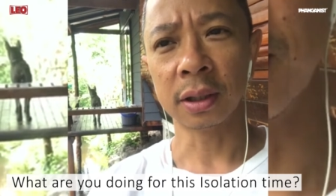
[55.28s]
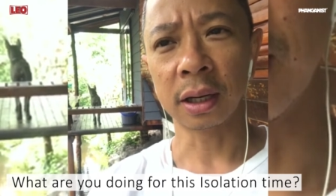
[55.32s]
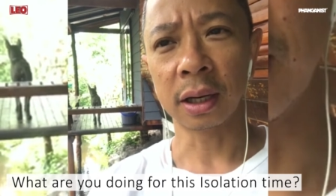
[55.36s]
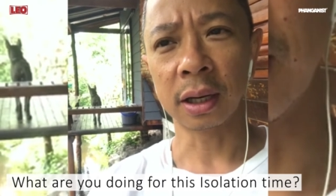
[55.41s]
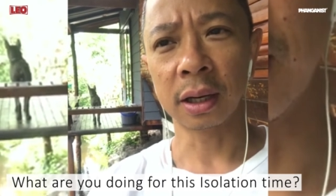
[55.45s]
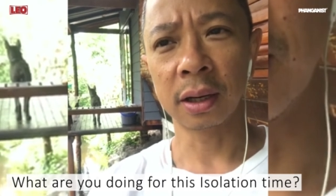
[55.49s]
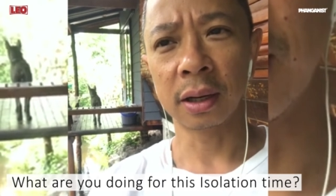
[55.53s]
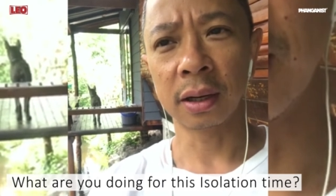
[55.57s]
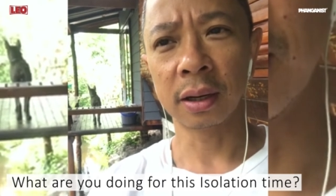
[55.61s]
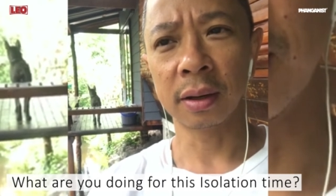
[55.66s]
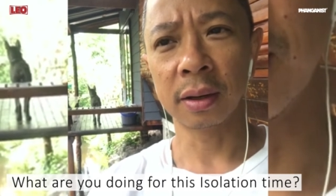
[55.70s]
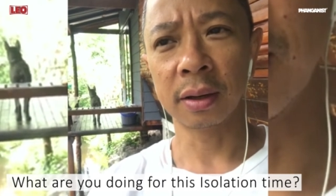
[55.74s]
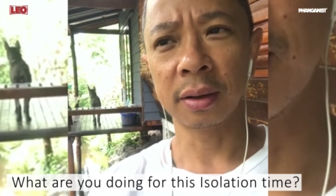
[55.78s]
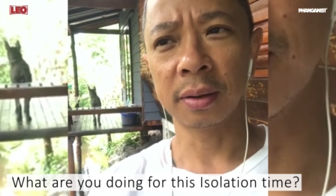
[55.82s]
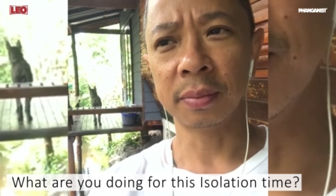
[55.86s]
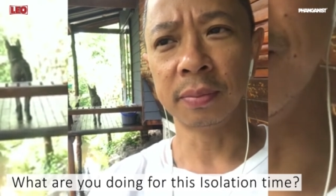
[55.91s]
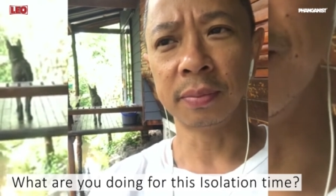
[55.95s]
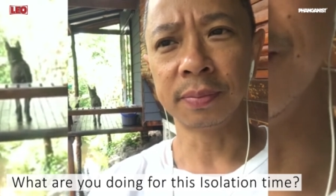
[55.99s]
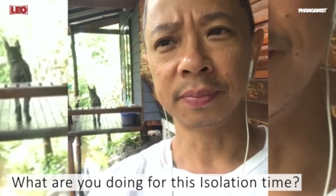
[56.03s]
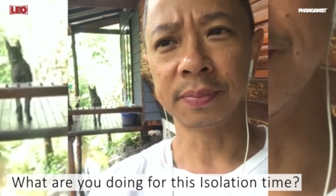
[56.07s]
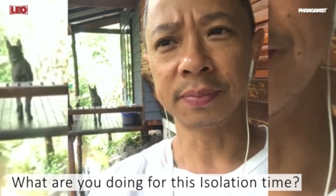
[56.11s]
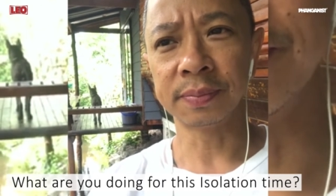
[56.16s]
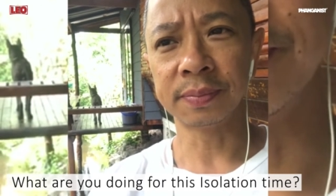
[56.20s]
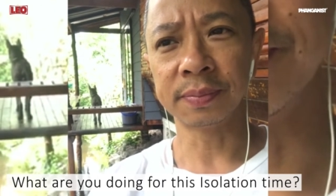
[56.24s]

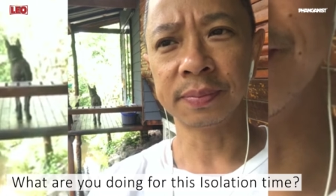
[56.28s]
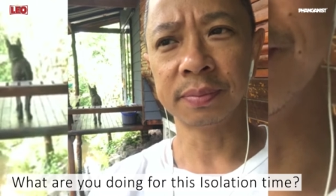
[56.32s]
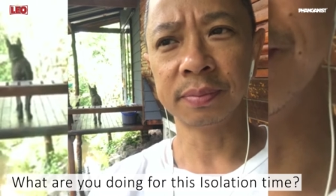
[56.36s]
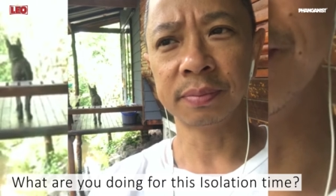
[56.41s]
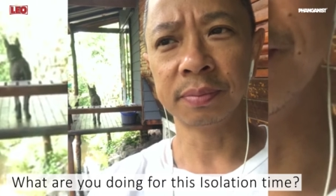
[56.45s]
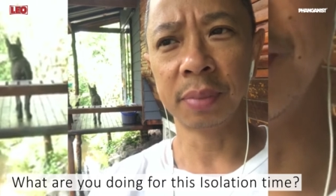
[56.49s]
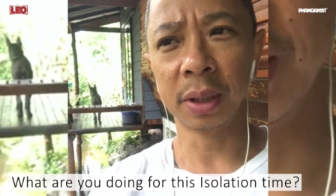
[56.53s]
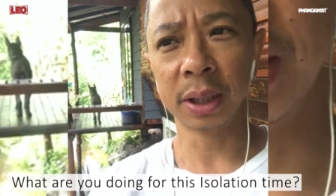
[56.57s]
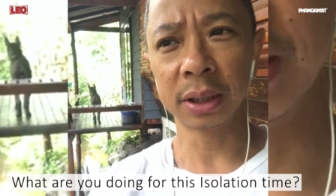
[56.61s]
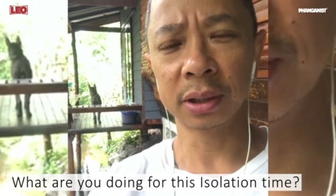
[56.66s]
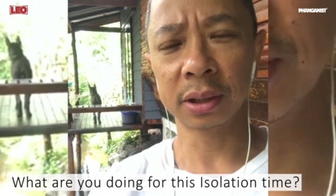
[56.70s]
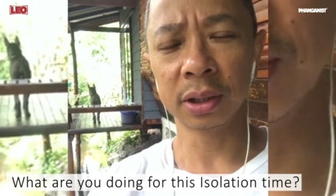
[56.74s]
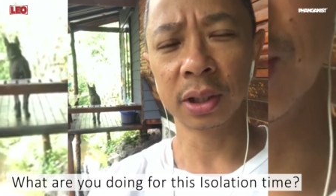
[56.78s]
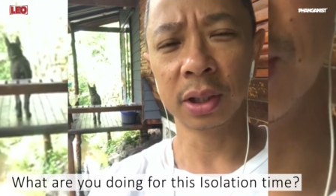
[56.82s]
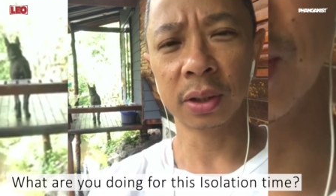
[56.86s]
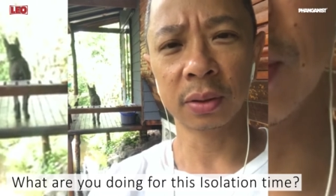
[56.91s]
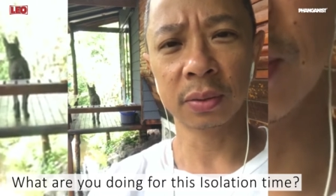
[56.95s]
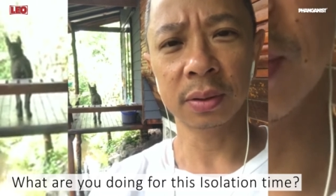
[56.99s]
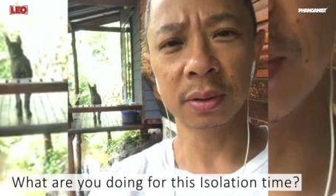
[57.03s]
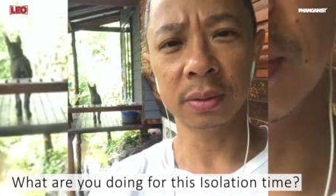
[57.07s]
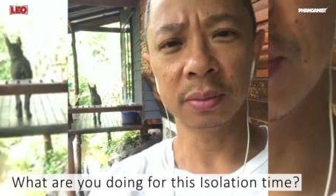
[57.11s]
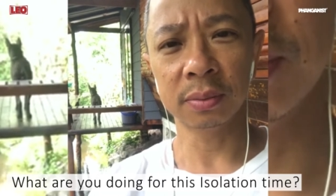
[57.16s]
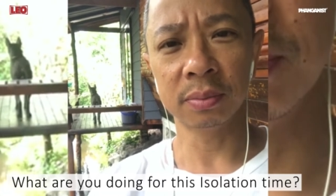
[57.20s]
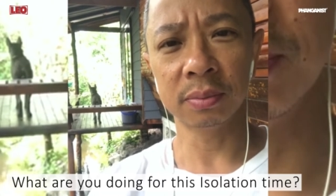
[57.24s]
Um, but you
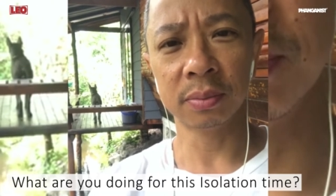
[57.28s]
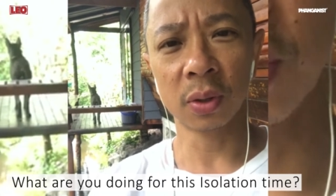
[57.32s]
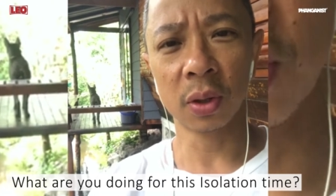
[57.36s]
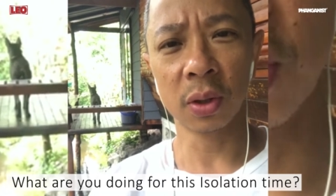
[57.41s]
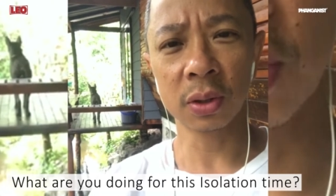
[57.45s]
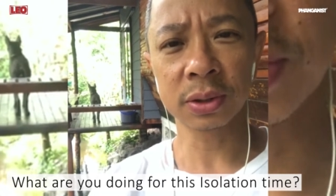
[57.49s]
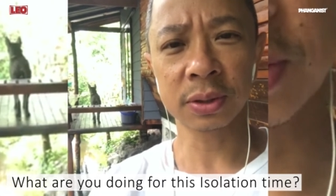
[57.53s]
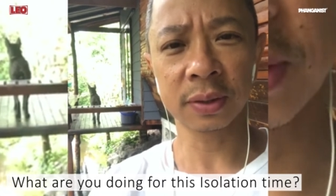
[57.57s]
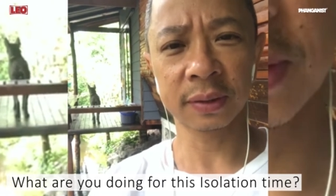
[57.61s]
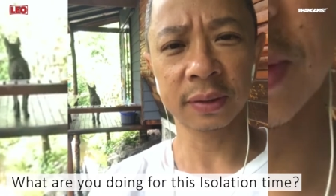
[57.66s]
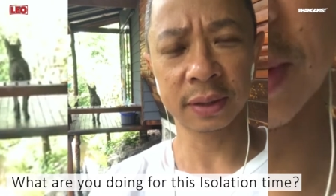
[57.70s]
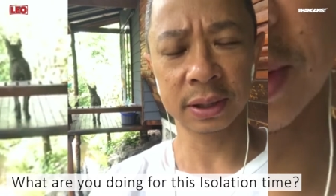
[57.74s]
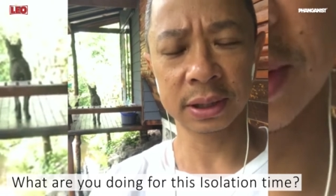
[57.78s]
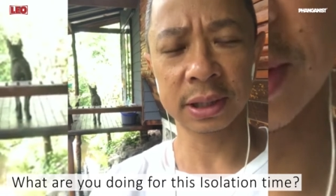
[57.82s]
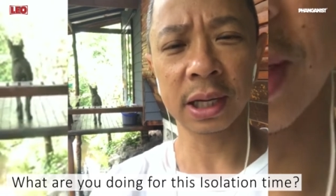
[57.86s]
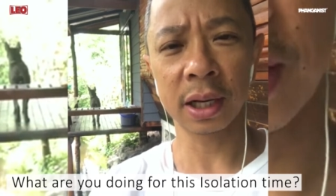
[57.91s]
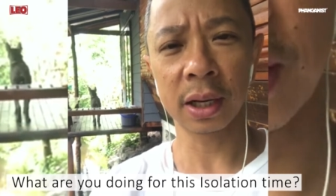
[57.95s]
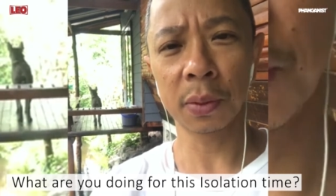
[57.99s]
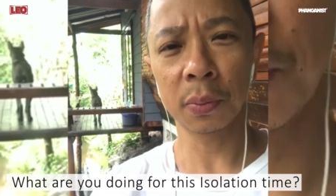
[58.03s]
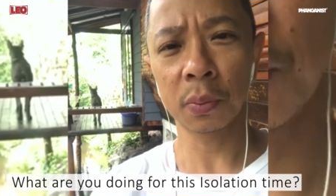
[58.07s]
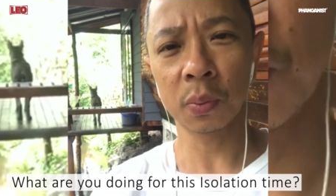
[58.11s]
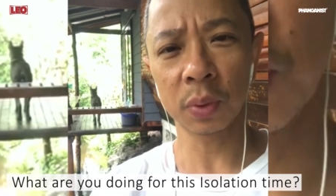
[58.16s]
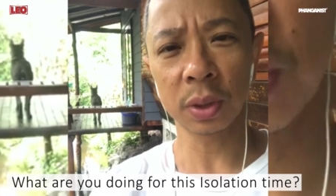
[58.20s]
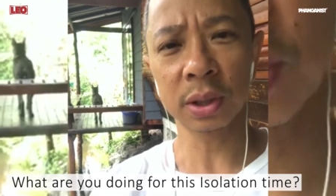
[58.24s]
know, most of the
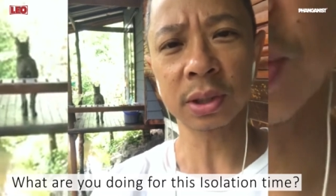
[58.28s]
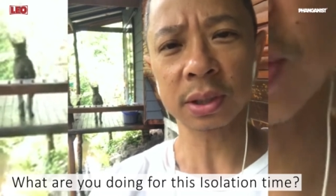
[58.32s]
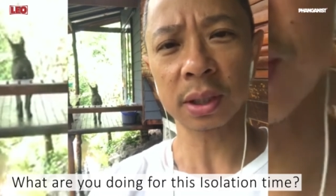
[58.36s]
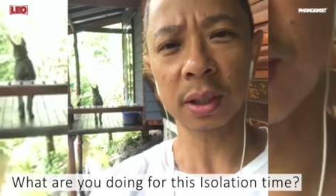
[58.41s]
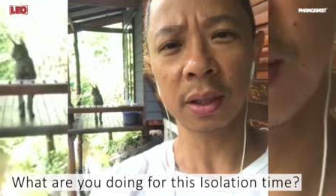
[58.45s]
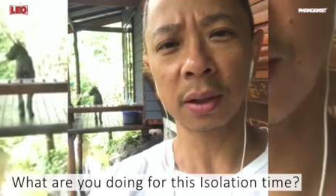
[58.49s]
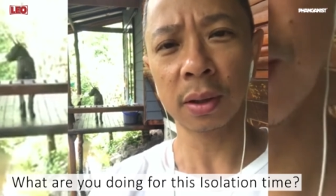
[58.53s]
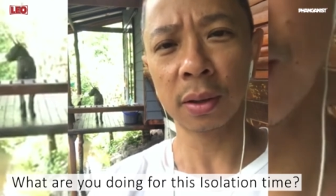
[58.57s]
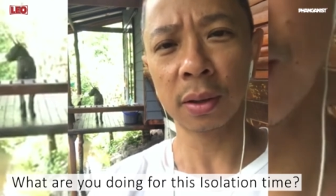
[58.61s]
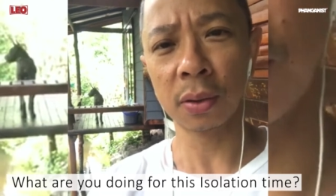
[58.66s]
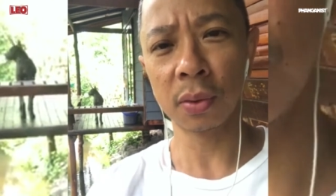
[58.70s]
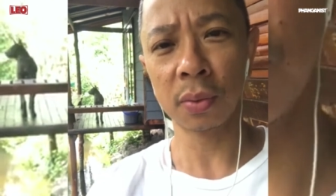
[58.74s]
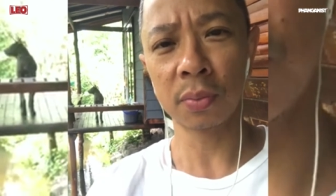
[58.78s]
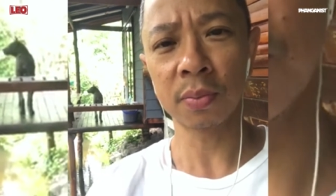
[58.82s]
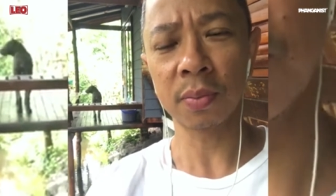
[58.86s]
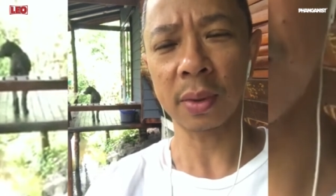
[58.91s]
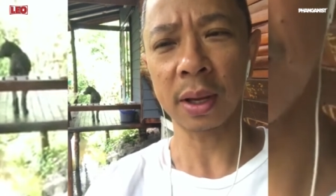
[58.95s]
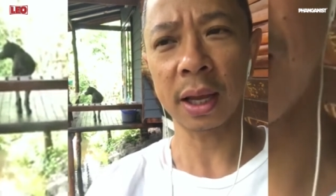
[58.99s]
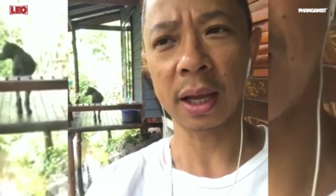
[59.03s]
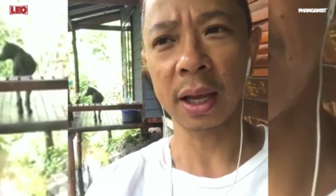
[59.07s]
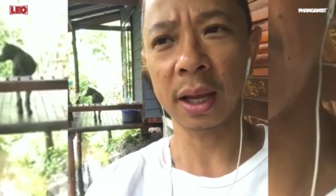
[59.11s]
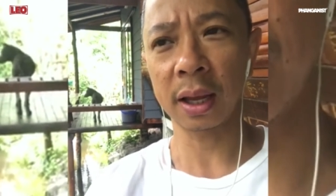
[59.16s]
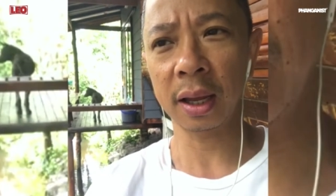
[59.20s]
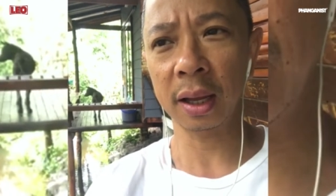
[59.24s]
time we stay home
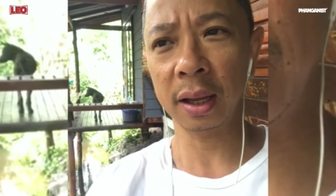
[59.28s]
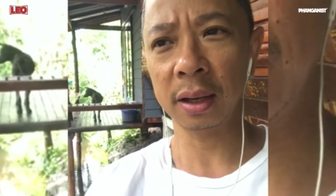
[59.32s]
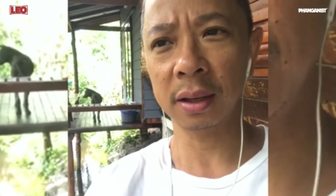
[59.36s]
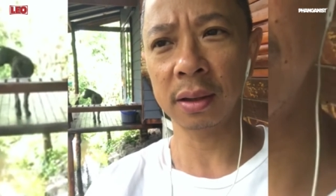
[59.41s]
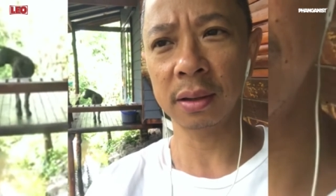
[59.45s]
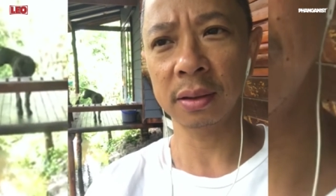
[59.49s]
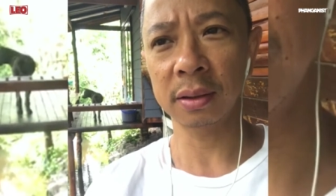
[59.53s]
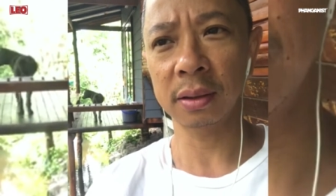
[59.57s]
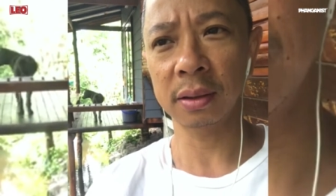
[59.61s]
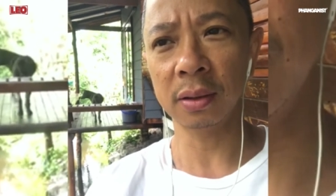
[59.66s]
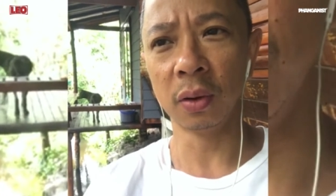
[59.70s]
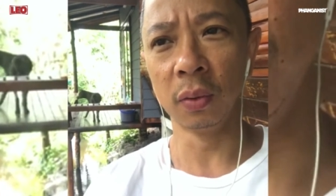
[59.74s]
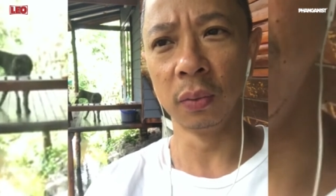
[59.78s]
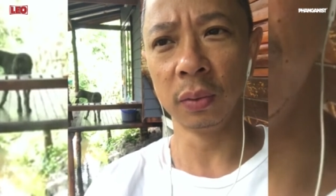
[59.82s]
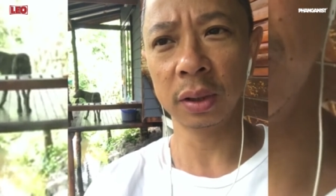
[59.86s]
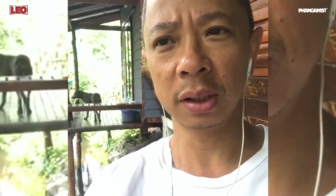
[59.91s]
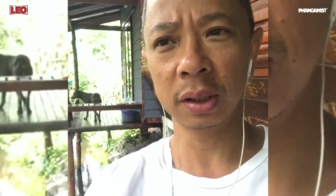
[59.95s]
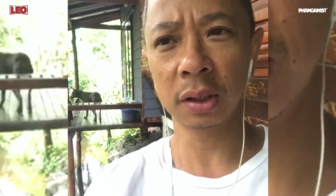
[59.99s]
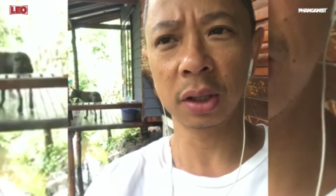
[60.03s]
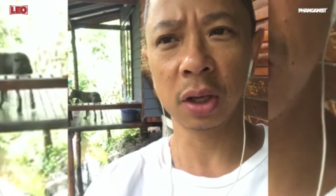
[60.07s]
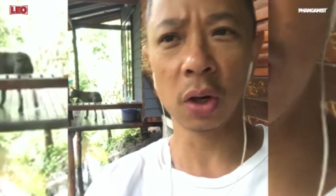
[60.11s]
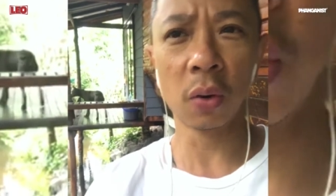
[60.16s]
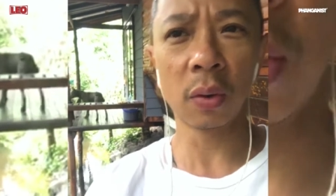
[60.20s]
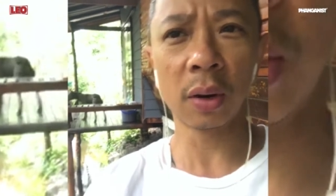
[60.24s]
and
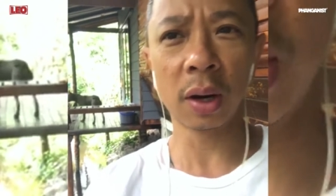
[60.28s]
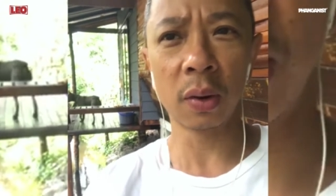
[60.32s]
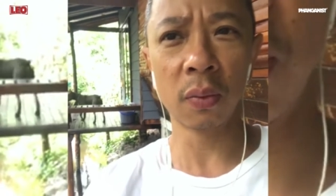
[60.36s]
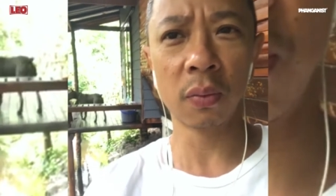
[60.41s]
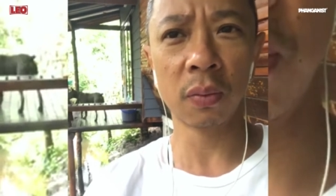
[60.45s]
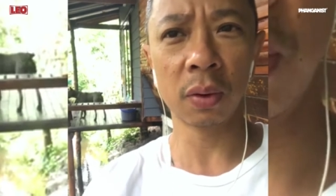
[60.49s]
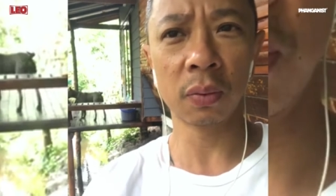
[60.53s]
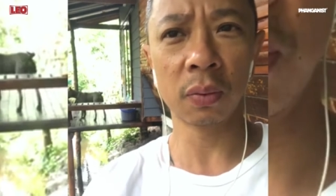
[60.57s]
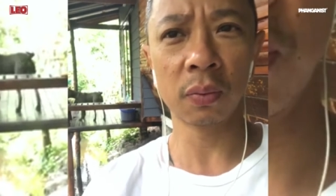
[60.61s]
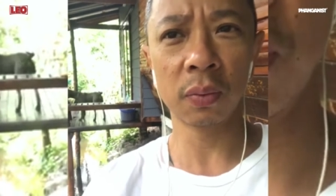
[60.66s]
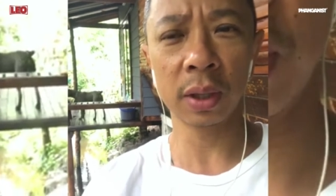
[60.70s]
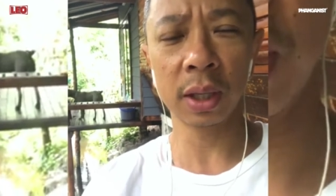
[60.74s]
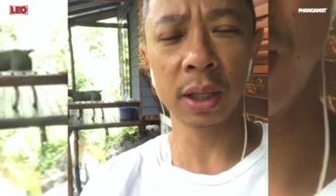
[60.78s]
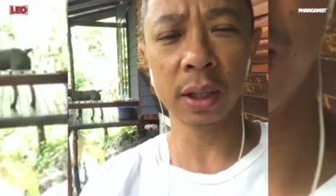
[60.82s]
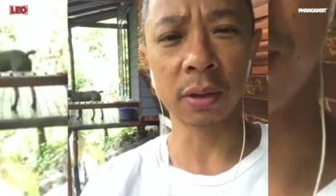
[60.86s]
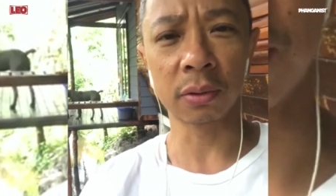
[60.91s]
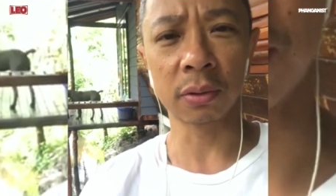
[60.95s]
only go out when we need